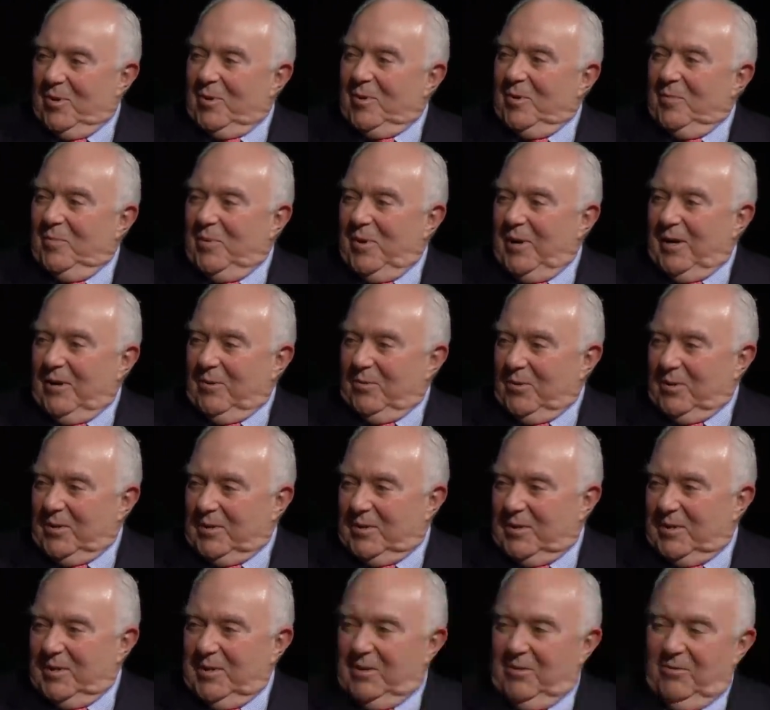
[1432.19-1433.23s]
compared with
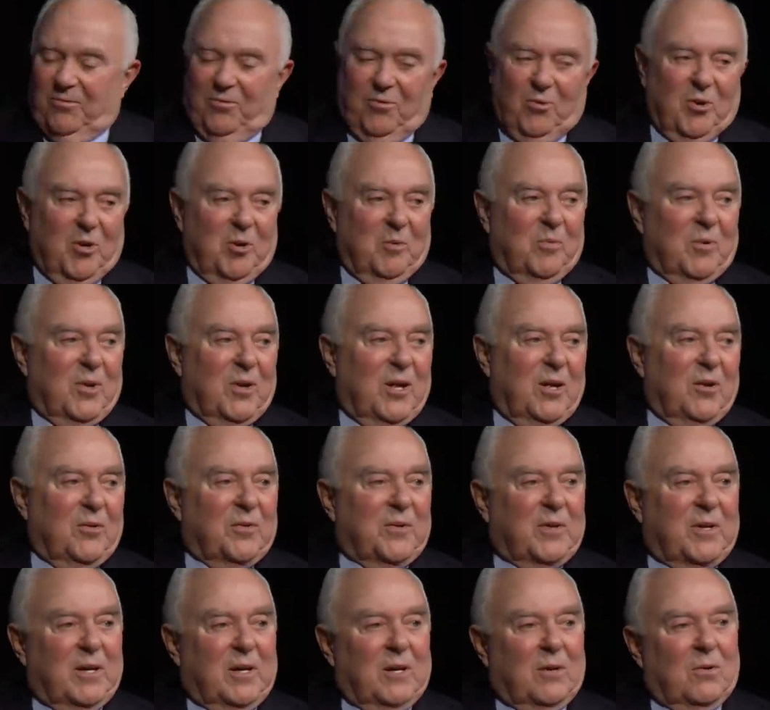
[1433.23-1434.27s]
the Affordable Health
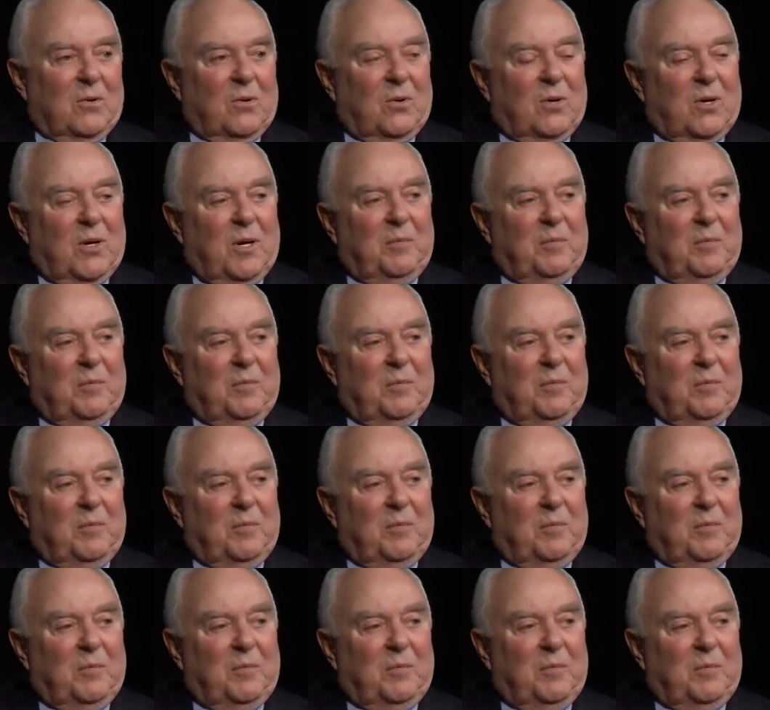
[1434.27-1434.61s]
Care Law.